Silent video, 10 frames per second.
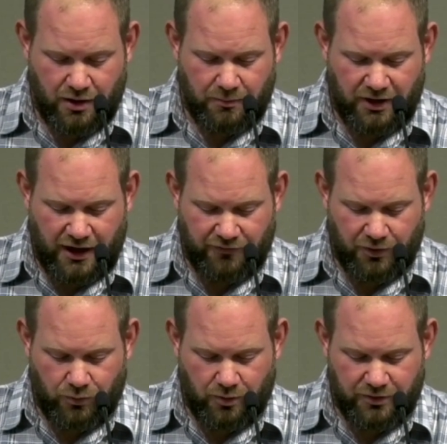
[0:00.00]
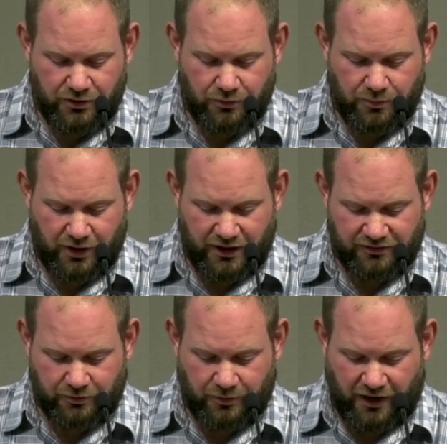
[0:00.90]
But every woman who
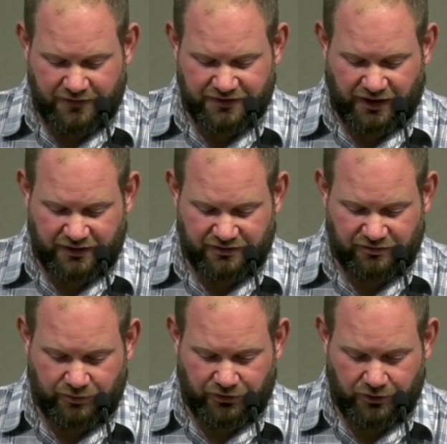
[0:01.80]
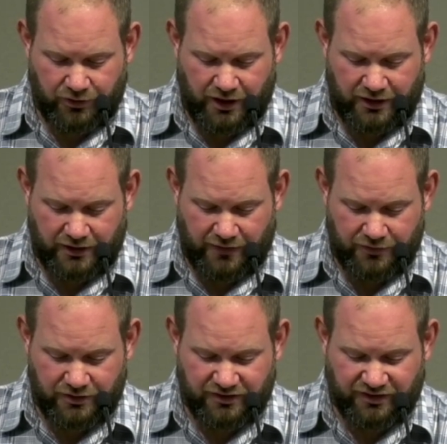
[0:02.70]
prays or prophesies with her head
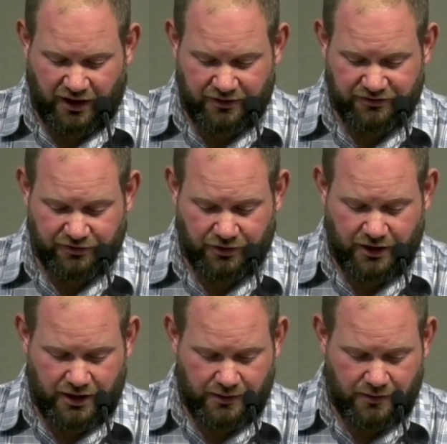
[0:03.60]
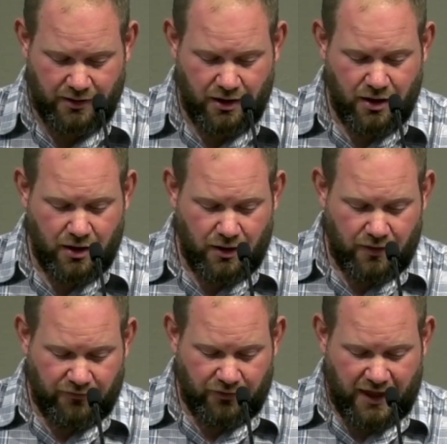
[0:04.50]
covered dishonors her head,
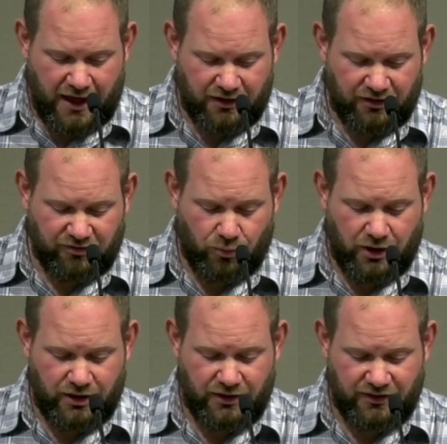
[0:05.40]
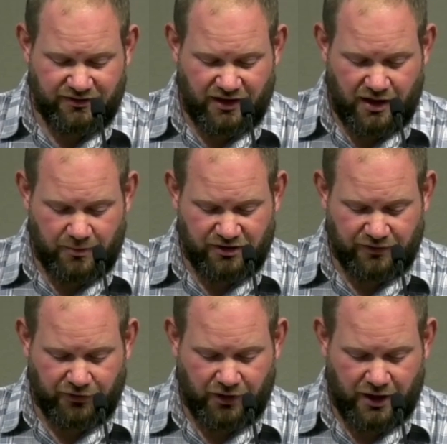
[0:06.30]
for that is one and the same as
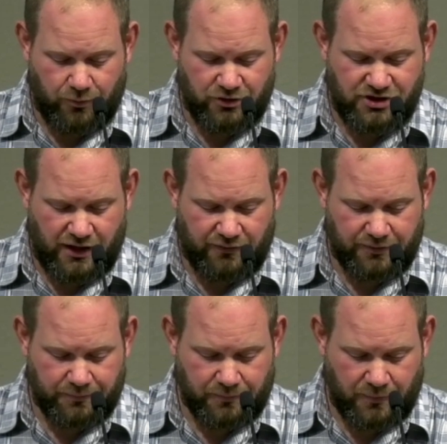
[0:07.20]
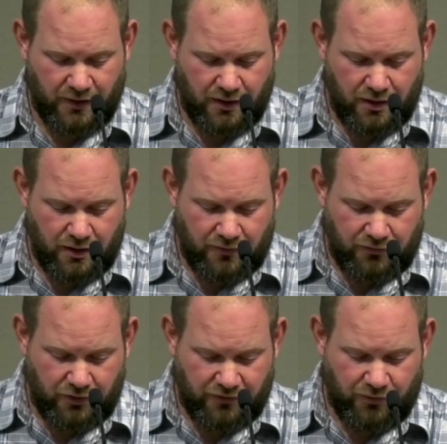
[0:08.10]
if her head were shaved.
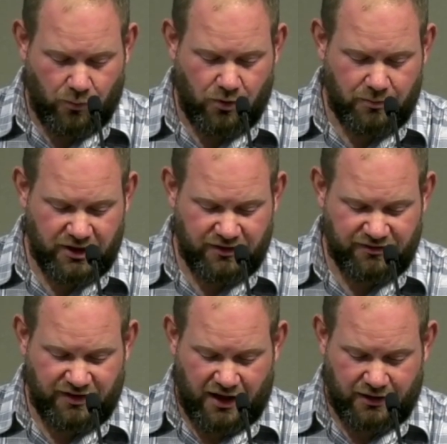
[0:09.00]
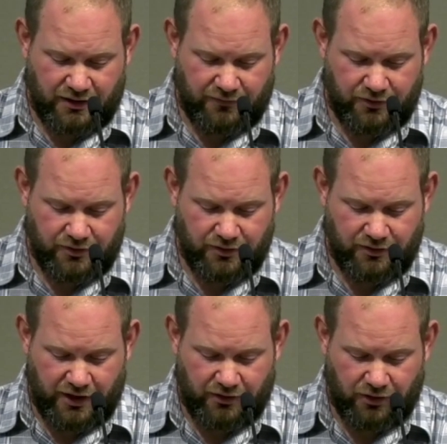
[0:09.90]
For if a woman is not covered,
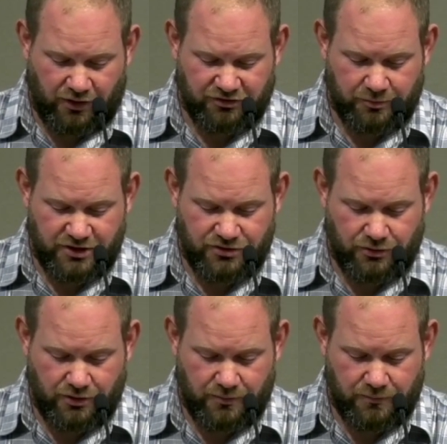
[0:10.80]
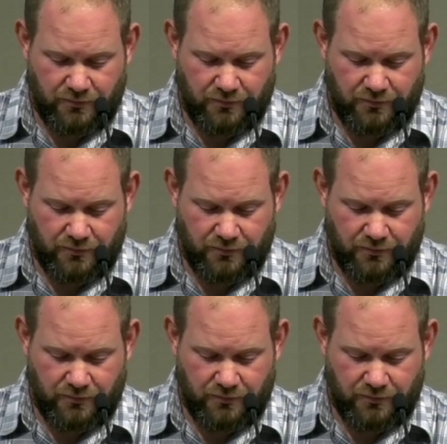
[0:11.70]
let her also be shorn.